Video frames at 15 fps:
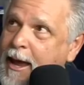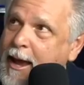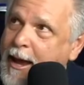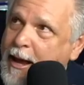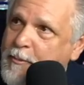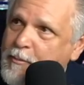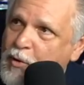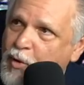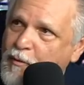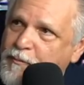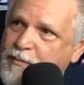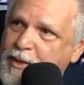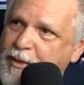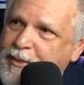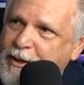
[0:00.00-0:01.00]
and move
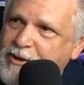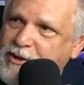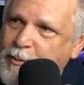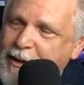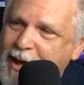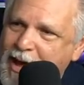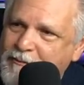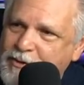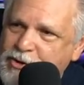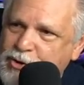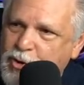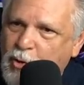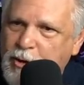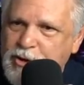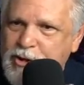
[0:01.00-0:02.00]
the things that we have in
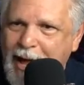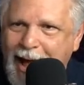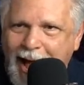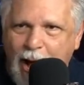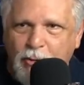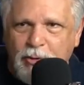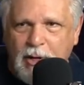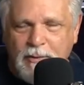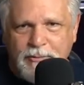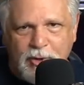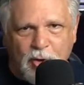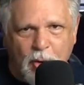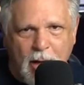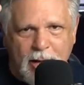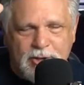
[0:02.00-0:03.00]
storage out of the
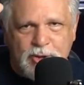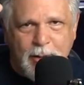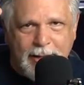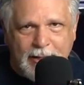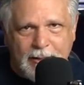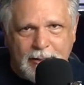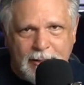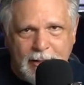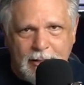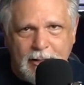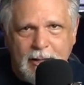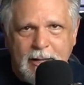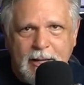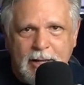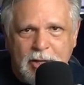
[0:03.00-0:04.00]
garage so I can
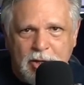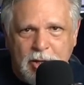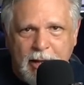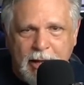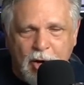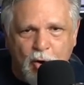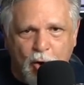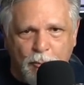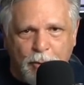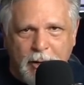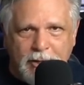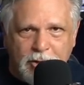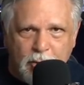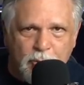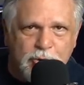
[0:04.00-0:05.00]

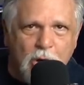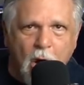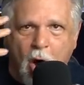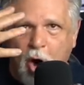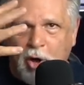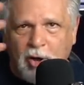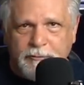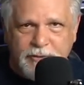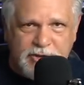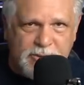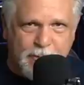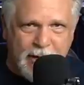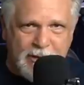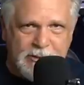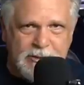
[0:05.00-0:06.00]
incorporate, use all of the
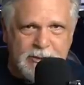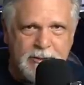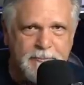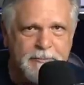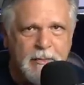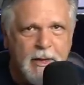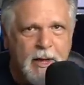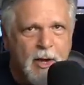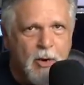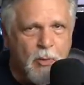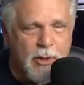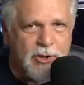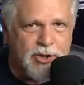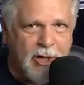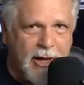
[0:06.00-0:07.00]
space,
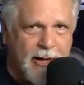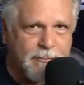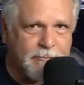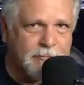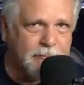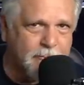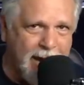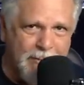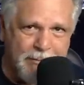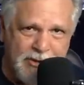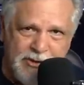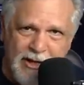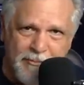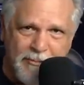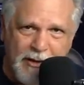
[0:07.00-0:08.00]
which might be
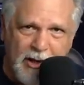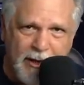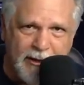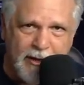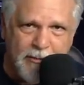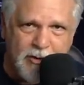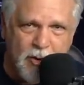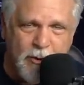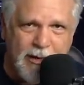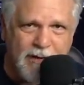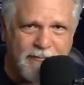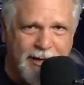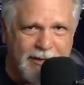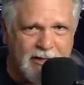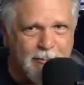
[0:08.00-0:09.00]
something I'll end up doing. If
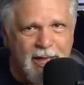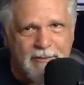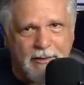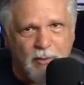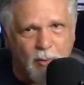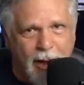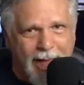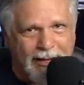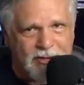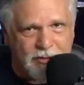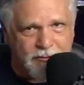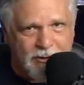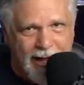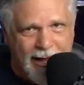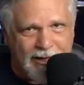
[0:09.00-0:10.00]
I end up having racks
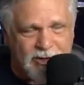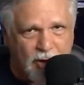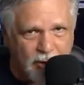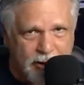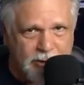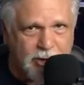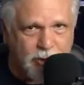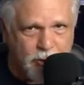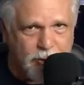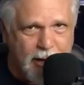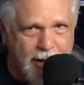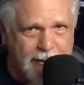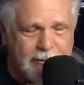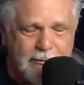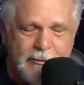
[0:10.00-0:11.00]
of tanks, I'll need to do
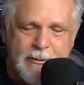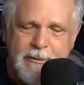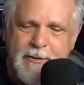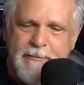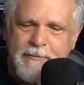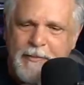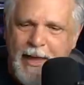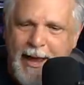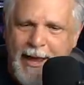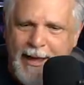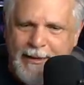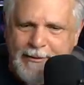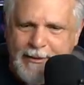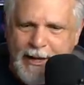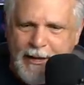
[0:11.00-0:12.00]
that.
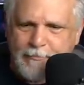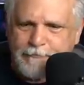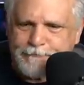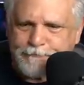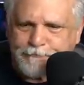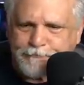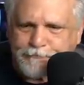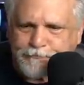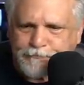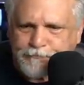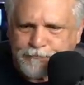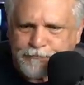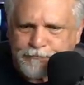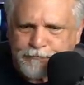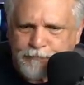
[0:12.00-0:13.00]
And
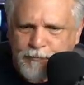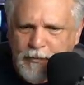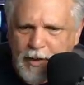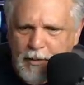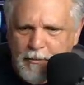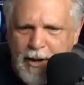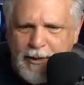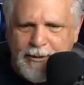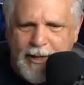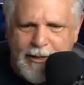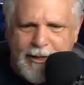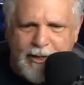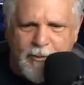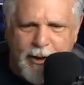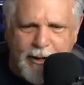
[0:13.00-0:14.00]
but at
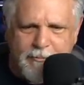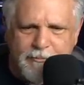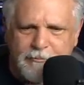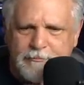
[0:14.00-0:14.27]
any rate,